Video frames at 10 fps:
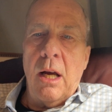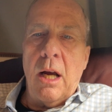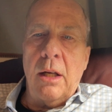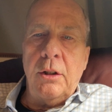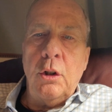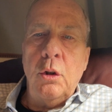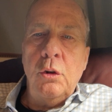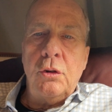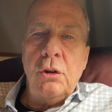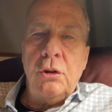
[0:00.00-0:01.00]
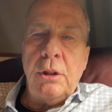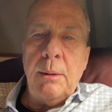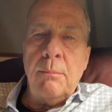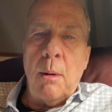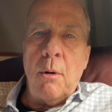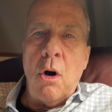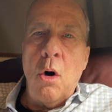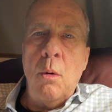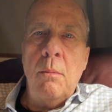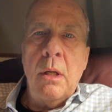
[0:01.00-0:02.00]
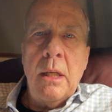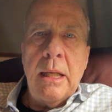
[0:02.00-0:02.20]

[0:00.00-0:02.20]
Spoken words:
a used cheap mobile home.